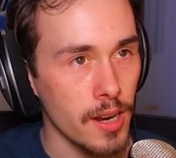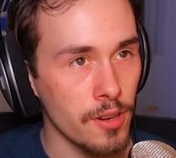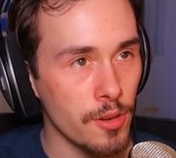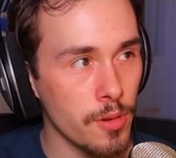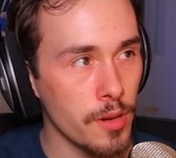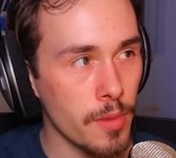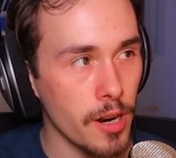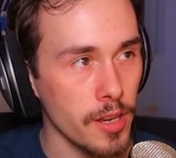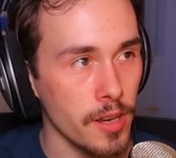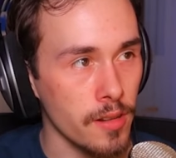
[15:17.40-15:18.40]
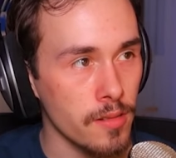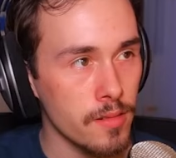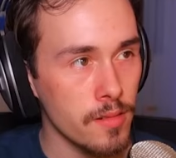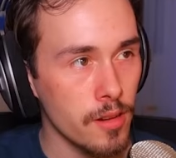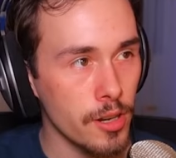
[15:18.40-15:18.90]
I don't know where you're barking.
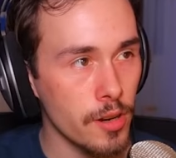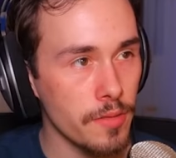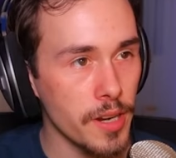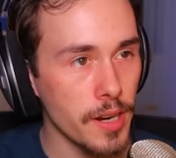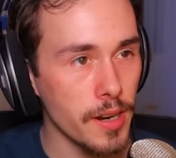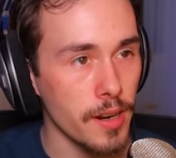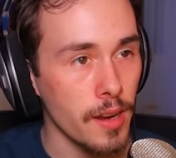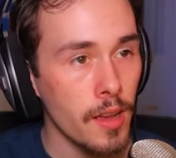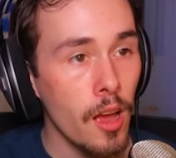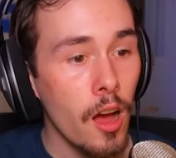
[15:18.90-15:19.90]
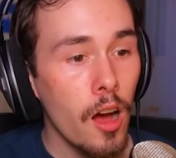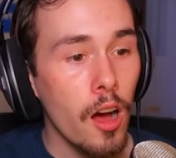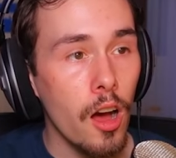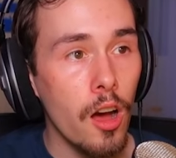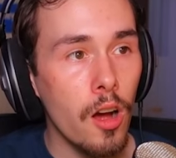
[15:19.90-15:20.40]
Oh, you're over here.
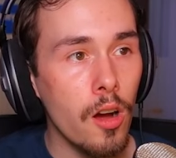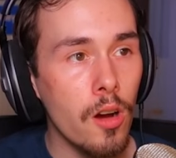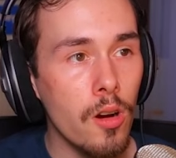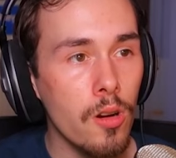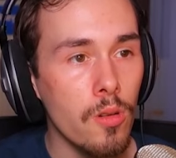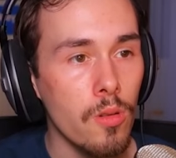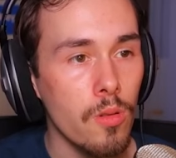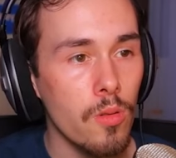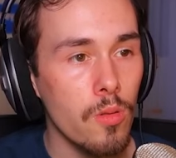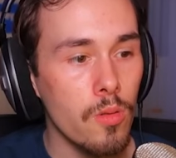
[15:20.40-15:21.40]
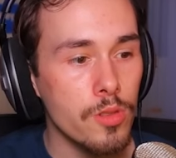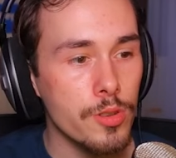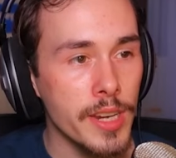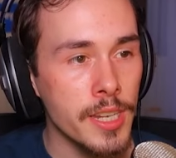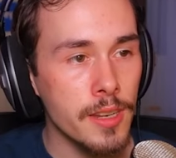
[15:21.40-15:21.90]
Oh,
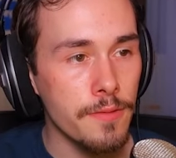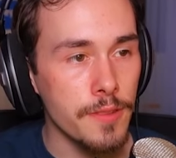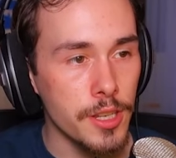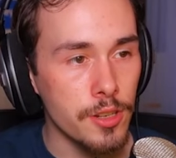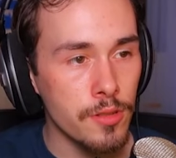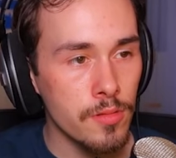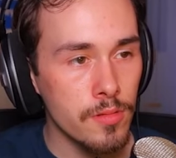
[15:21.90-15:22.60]
do I need to feed you?